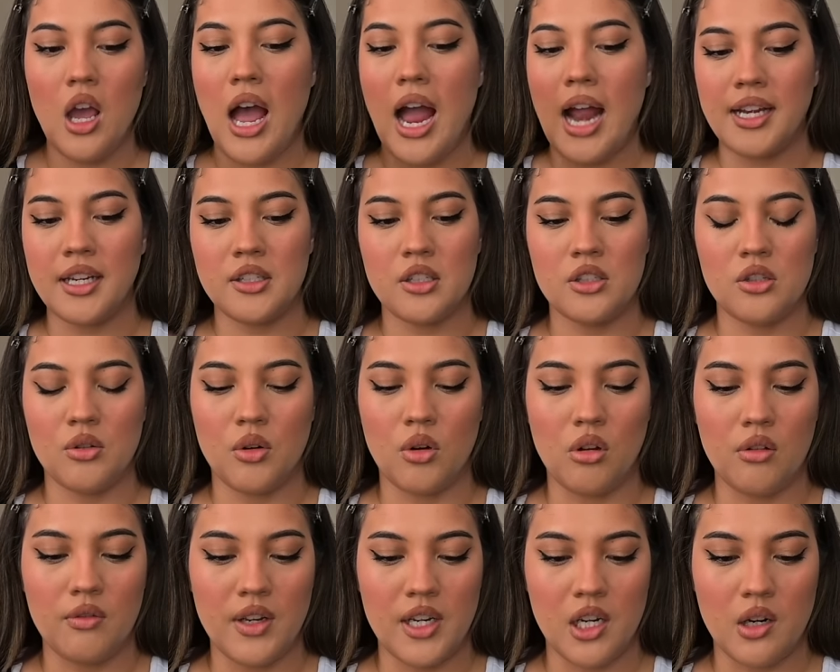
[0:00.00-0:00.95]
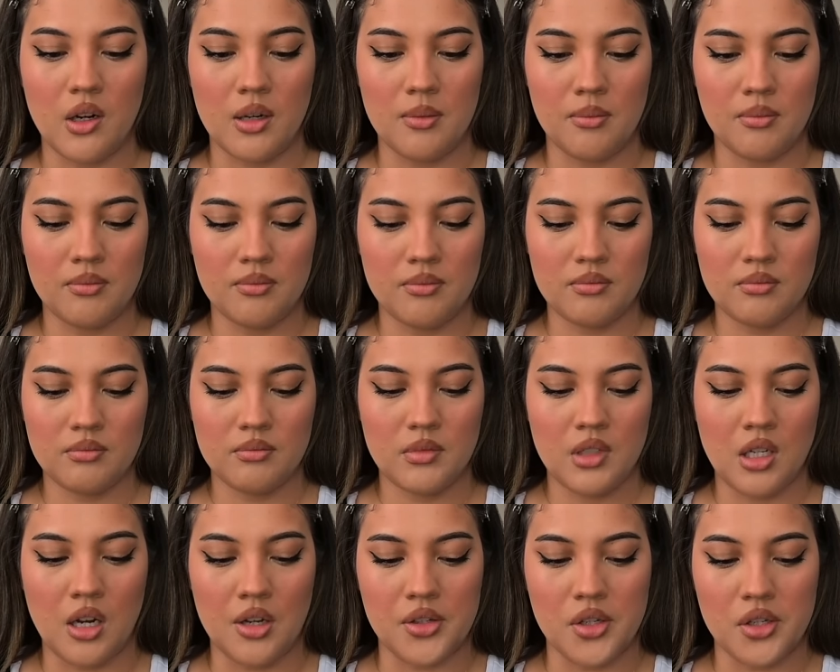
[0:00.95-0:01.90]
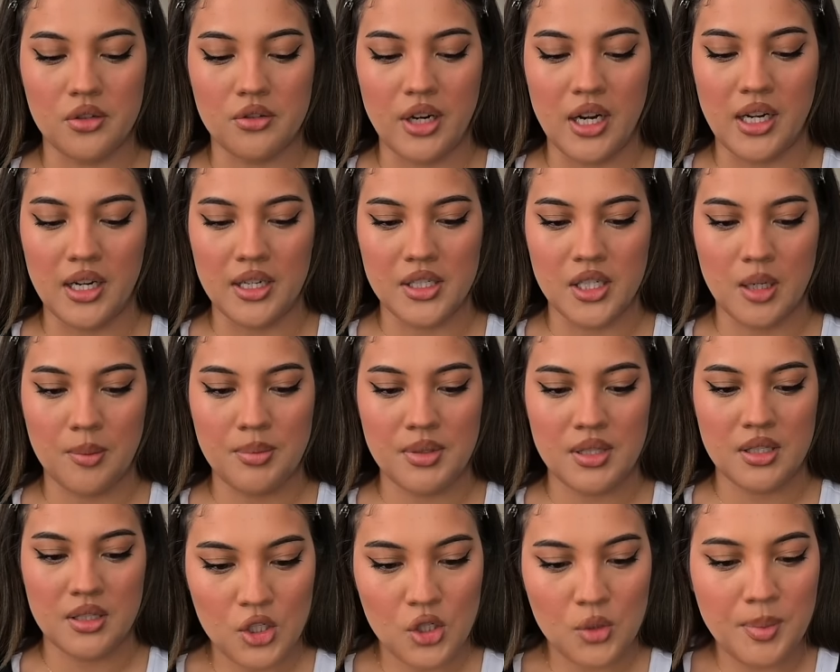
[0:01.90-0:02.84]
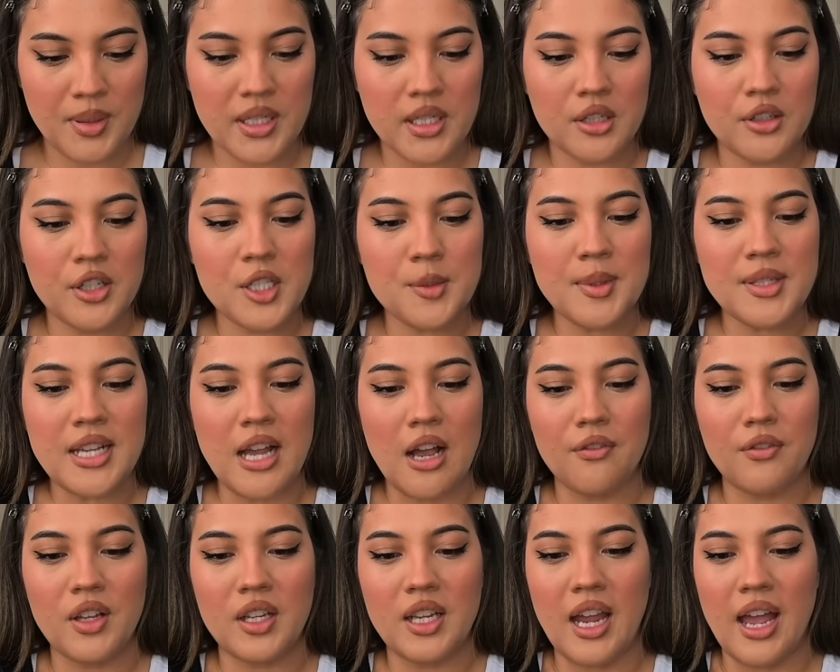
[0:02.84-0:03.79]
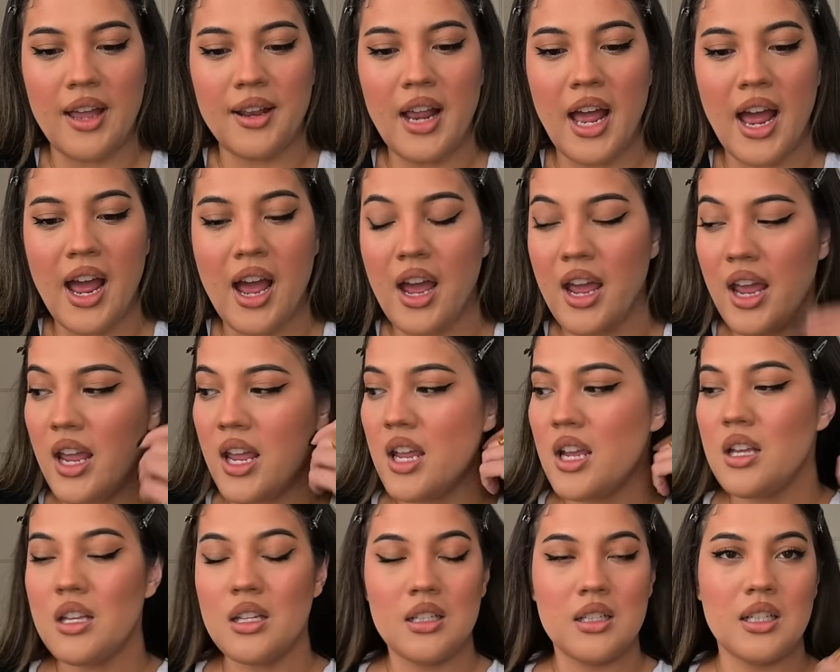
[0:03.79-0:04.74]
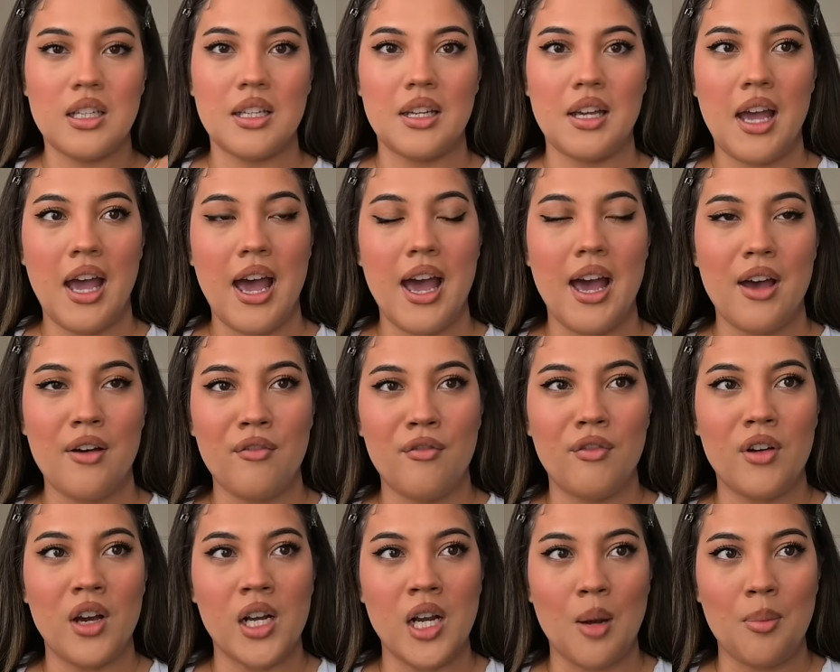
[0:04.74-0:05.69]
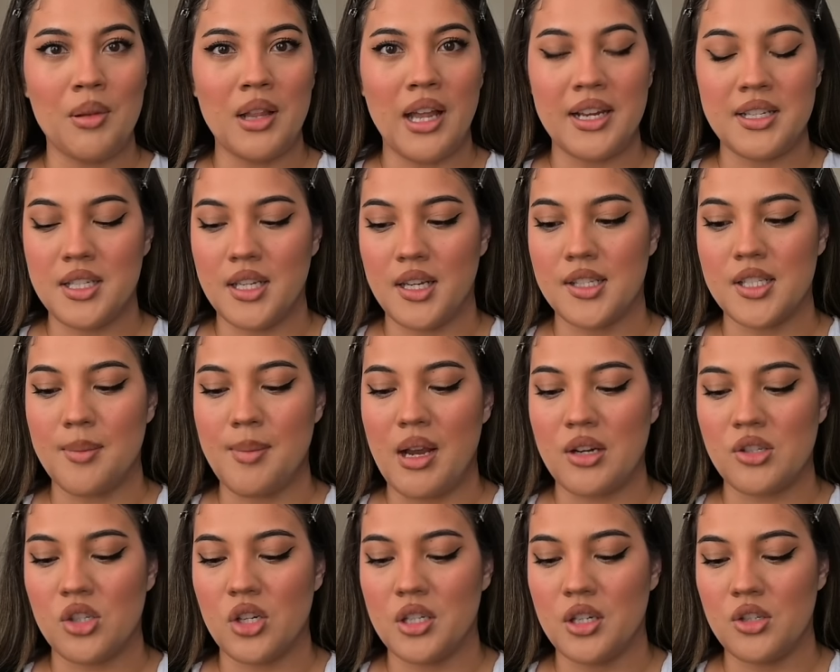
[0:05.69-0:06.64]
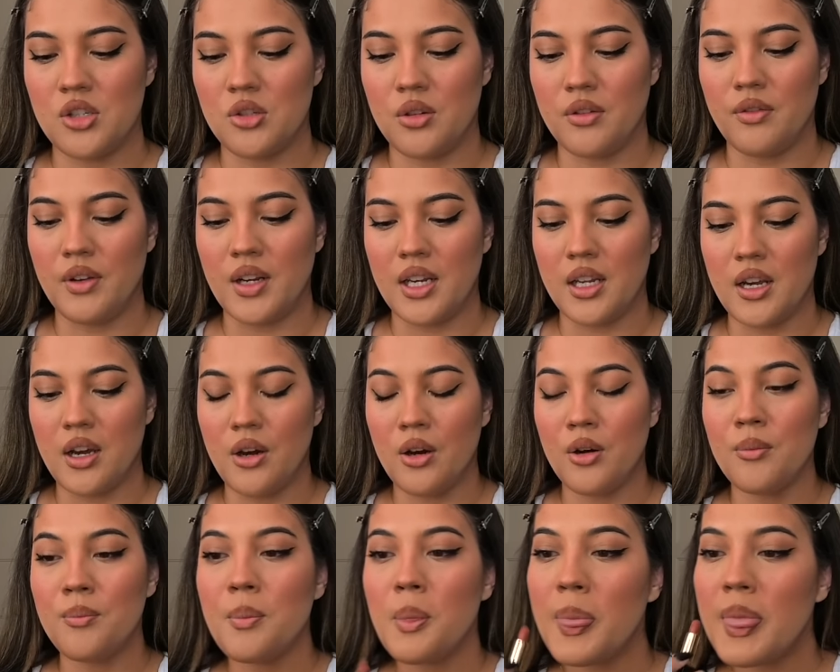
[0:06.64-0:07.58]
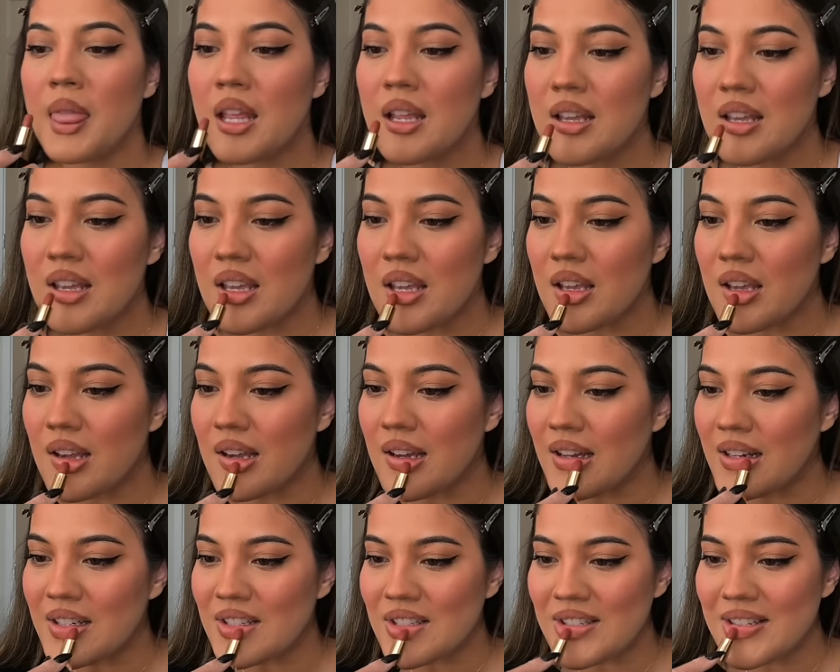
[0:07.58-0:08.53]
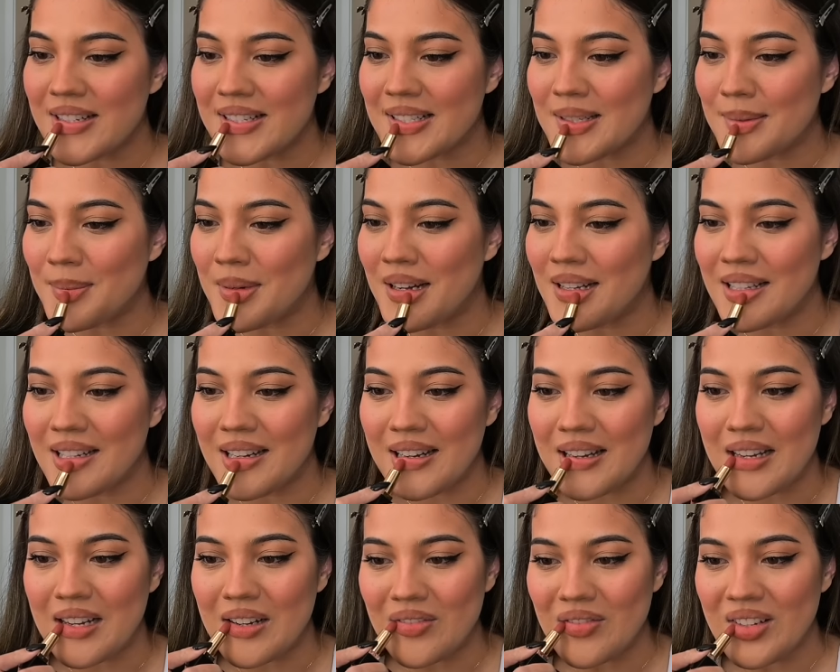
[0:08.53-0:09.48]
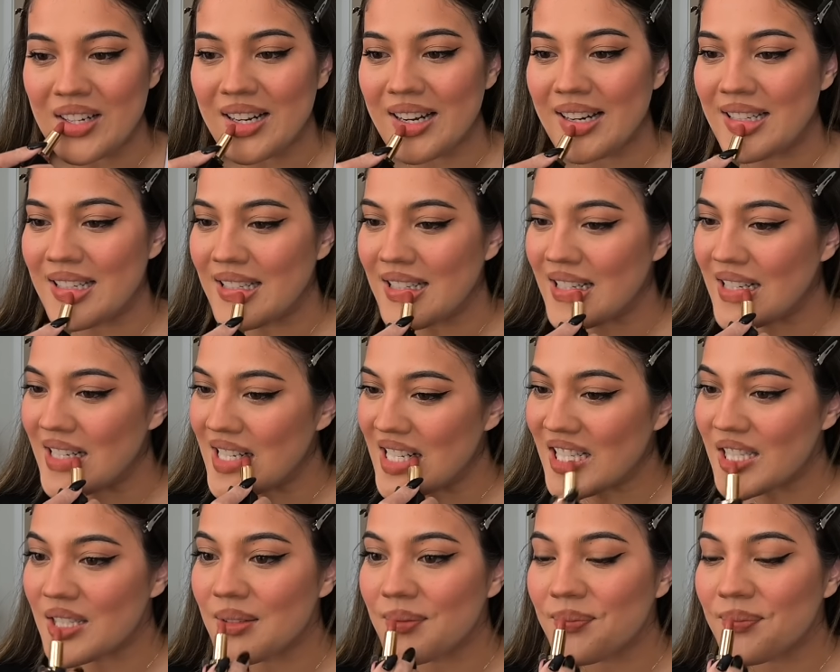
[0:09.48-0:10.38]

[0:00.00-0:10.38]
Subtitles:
I need to do a whole video on content creating tips. Did you pick a Christmas outfit yet? I have a couple ideas. I'm actually gonna do a video and share some holiday outfit ideas.